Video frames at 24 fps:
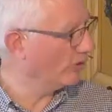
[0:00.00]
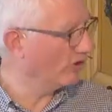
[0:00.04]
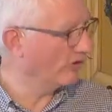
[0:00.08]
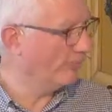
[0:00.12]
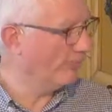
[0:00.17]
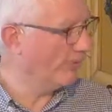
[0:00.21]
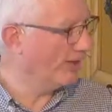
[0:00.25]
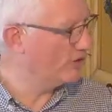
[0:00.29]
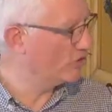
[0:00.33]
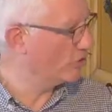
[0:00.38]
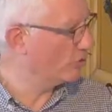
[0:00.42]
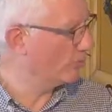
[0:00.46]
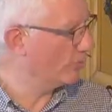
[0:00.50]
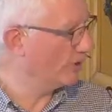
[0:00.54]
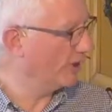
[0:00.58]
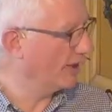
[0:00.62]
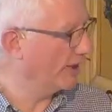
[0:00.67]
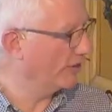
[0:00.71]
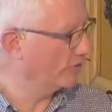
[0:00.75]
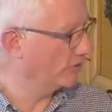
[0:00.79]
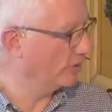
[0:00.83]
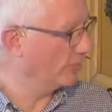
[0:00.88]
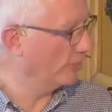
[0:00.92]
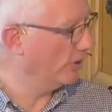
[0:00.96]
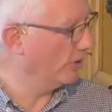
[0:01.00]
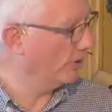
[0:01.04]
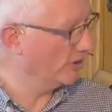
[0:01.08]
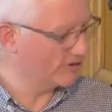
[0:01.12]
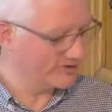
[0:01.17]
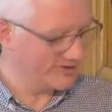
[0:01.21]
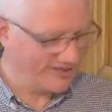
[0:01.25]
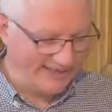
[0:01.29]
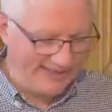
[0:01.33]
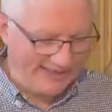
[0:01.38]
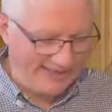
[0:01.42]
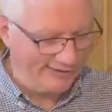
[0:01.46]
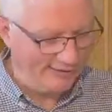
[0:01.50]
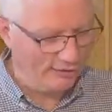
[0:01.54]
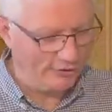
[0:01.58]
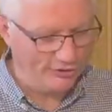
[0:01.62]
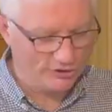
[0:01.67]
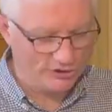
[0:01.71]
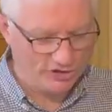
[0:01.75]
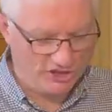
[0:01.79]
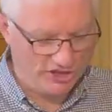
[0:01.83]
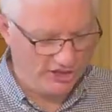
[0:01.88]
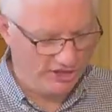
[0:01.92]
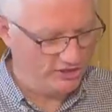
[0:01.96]
of my supernatural powers, cannot
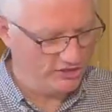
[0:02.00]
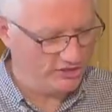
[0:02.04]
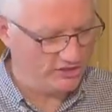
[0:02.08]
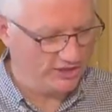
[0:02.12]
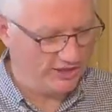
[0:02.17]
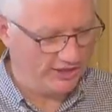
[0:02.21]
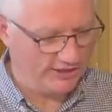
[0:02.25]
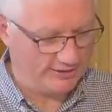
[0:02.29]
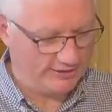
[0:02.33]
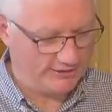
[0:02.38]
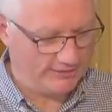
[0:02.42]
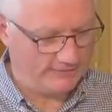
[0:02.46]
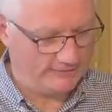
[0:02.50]
change that.